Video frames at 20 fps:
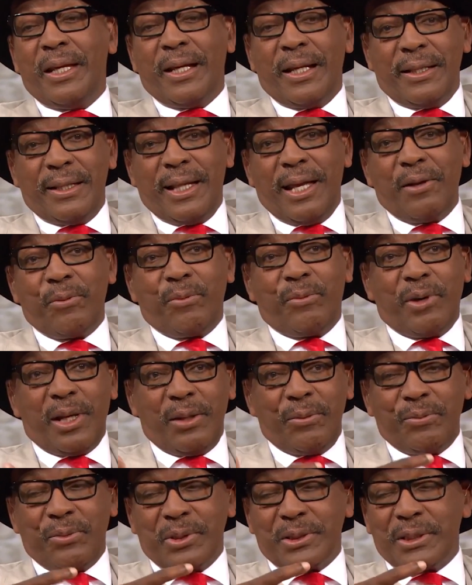And that
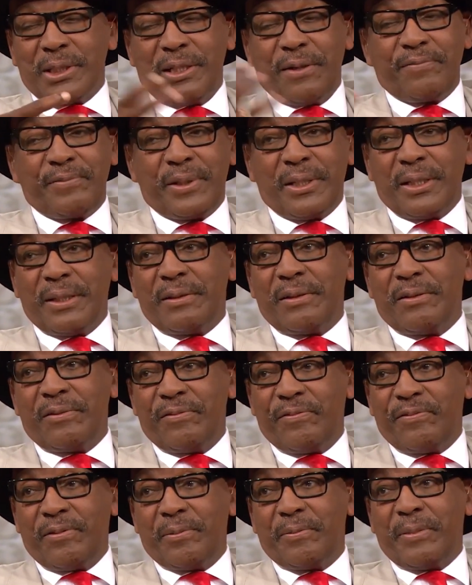weight was lifted
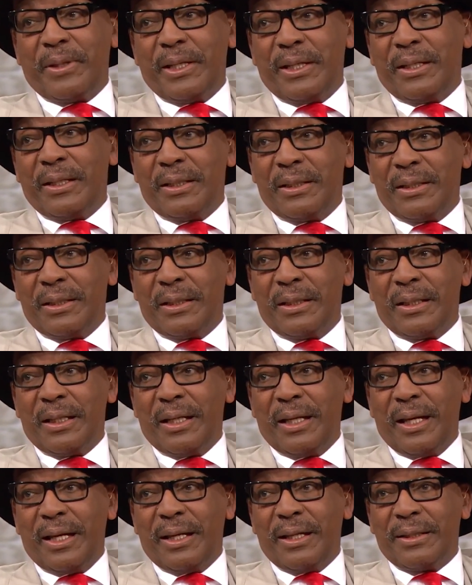for me.
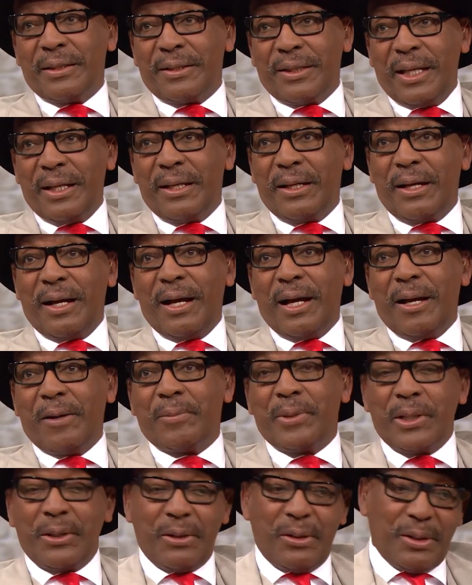And thank
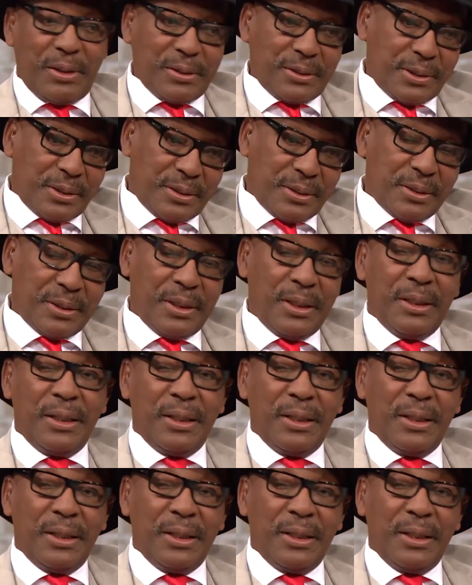God because